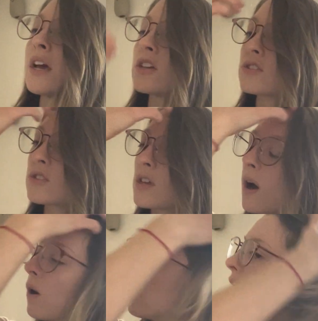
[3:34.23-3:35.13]

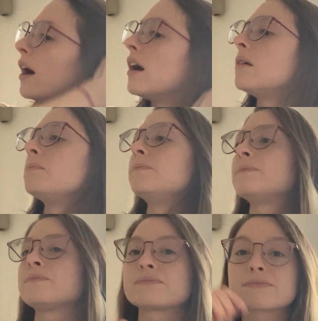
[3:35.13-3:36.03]
So
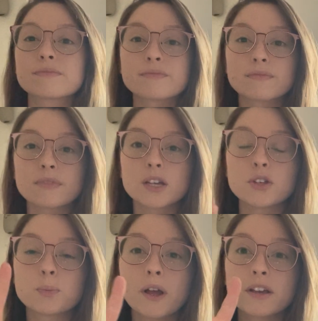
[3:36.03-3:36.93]

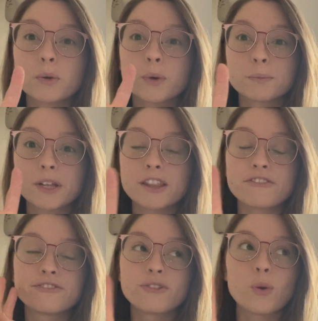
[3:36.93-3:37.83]
you're probably gonna want to play
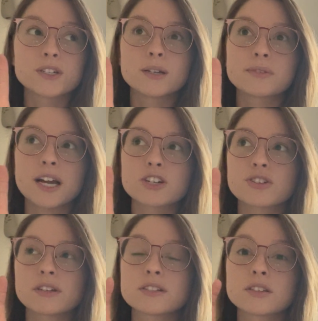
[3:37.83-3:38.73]
that 4 times
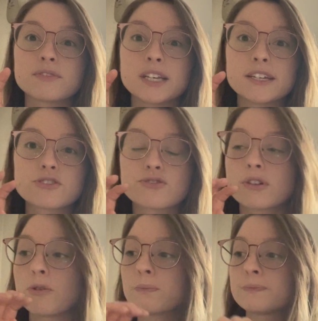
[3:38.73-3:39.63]
actually because of the
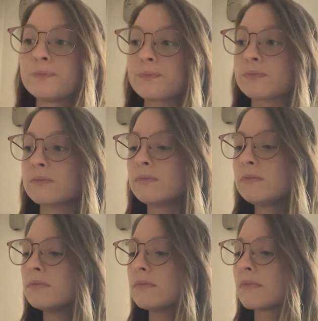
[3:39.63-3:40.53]
intro.
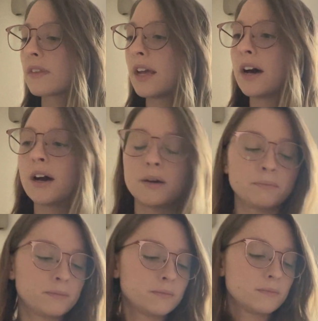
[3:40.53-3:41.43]

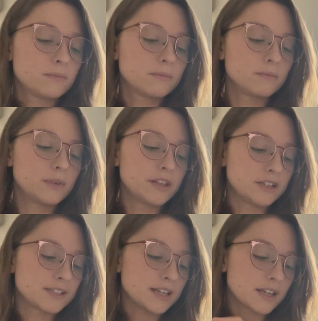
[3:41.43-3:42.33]
And then
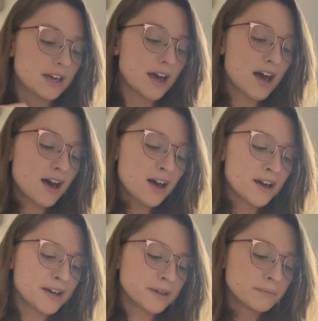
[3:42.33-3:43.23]
it's like,
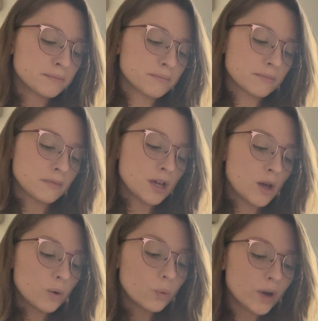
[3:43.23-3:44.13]
I'm
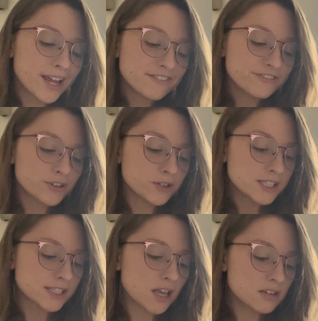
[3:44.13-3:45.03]
waiting for the
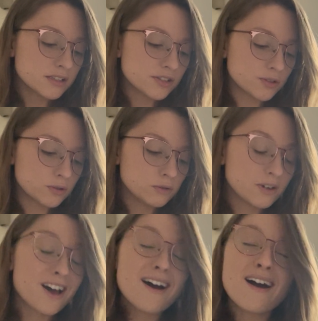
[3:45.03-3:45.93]
sun to
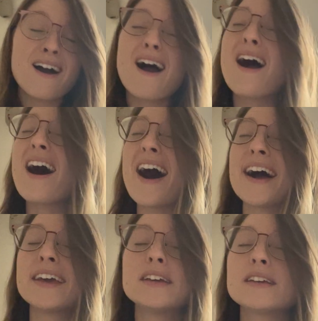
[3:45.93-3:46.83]
rise.